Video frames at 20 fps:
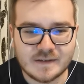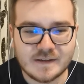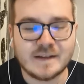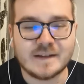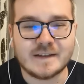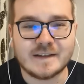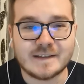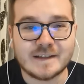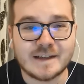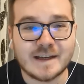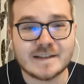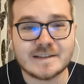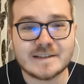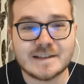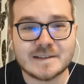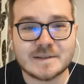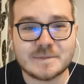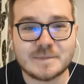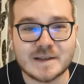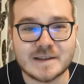And yeah, as
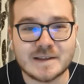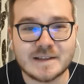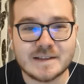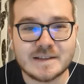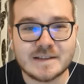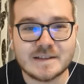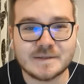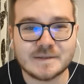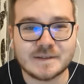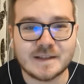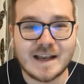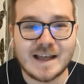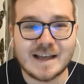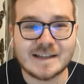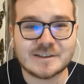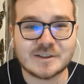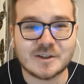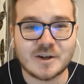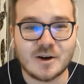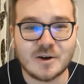expected, the
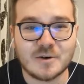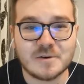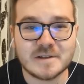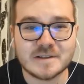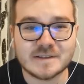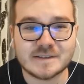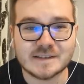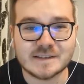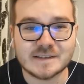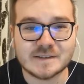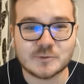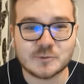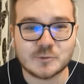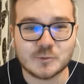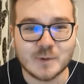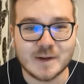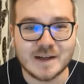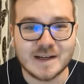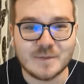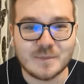last chorus is
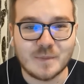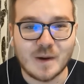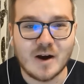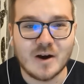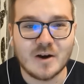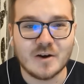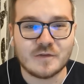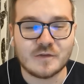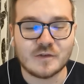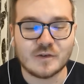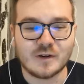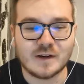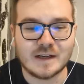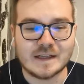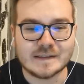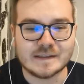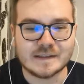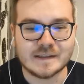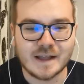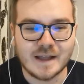really powerful
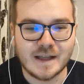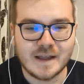and